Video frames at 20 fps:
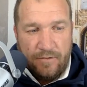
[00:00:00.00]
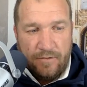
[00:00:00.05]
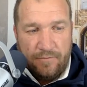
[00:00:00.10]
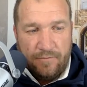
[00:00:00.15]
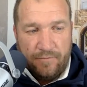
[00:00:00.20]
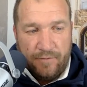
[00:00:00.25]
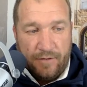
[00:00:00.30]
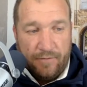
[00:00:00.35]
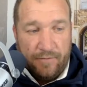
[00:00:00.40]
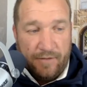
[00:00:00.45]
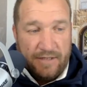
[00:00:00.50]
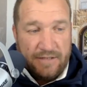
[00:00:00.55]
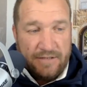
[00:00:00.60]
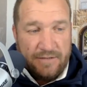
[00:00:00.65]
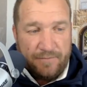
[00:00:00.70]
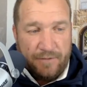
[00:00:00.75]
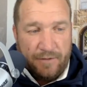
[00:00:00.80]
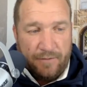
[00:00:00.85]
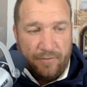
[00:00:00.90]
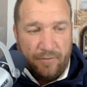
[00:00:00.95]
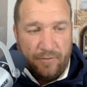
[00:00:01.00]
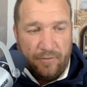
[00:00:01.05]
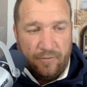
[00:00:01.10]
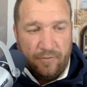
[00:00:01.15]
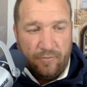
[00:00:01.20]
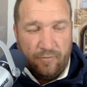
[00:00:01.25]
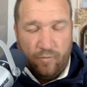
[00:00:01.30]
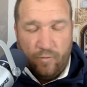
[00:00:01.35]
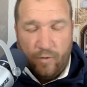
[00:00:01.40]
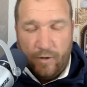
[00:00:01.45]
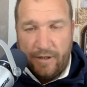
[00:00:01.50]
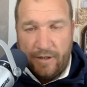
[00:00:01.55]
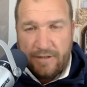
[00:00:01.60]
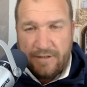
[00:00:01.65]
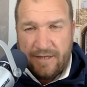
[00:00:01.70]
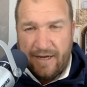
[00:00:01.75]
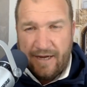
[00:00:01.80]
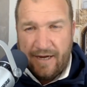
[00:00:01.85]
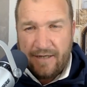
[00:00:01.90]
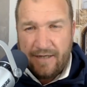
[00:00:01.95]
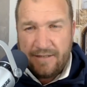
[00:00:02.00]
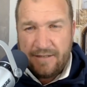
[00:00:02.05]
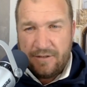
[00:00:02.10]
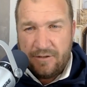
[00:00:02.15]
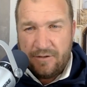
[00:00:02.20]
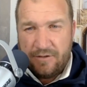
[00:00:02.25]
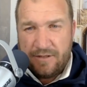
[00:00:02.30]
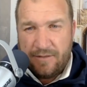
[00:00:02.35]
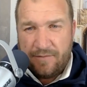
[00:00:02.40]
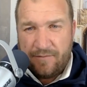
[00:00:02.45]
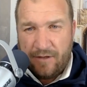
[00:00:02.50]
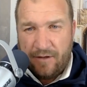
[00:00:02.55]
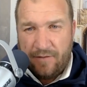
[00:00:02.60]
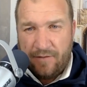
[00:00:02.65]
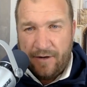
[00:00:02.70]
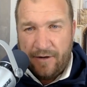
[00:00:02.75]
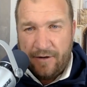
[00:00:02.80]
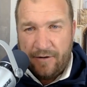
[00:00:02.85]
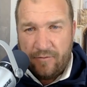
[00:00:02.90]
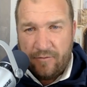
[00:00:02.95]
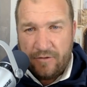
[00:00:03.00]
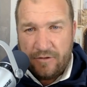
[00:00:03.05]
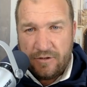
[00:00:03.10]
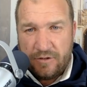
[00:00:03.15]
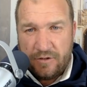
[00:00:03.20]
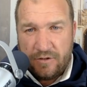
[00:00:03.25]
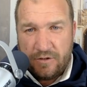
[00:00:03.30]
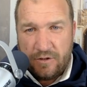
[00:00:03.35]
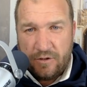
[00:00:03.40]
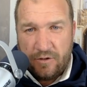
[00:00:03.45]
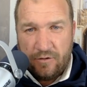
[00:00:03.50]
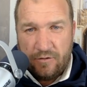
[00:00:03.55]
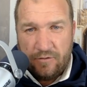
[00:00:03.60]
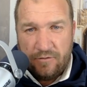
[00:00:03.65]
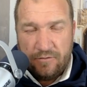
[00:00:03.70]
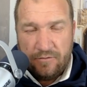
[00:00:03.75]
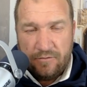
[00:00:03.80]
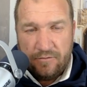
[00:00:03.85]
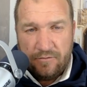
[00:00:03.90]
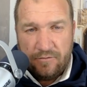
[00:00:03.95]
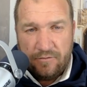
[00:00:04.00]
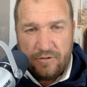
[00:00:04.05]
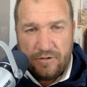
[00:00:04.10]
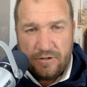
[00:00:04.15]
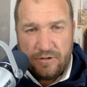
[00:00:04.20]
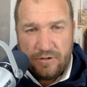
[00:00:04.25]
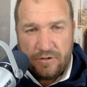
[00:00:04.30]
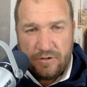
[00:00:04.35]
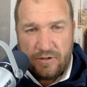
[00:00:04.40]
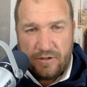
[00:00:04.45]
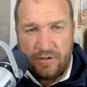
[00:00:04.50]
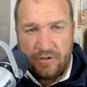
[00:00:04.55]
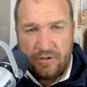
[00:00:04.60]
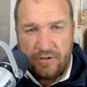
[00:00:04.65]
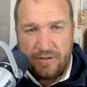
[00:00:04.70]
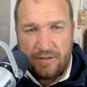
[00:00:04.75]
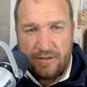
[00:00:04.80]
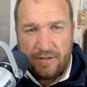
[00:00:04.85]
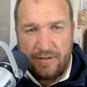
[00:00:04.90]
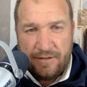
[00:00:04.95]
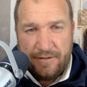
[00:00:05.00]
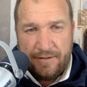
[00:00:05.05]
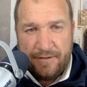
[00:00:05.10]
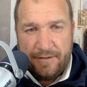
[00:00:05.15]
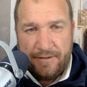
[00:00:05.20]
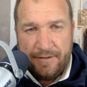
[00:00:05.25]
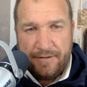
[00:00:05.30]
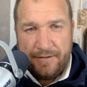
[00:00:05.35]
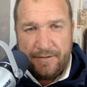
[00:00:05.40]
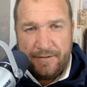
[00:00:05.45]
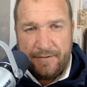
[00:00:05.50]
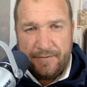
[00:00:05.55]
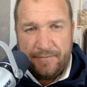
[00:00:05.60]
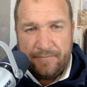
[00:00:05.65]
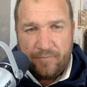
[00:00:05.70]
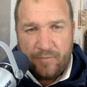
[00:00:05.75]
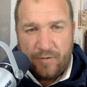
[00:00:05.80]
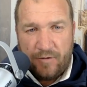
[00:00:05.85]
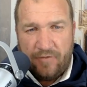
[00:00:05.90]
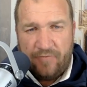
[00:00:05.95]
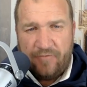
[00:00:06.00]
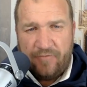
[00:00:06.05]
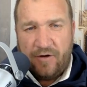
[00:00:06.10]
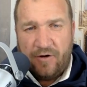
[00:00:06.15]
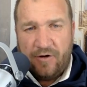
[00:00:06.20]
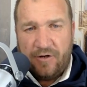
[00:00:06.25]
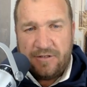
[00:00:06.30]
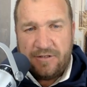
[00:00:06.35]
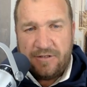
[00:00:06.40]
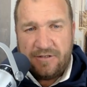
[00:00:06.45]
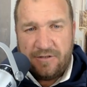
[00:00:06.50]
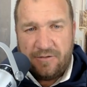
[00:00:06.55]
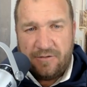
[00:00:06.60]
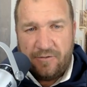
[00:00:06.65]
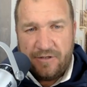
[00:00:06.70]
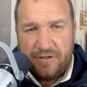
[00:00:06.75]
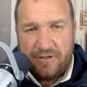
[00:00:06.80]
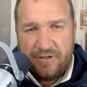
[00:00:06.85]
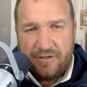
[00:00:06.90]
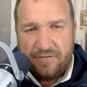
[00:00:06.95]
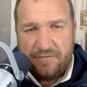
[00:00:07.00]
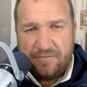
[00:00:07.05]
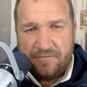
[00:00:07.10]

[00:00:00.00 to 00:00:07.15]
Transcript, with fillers: but it makes people wanting to act and do something about it, which is also which is also interesting. I don't know if that answers the question.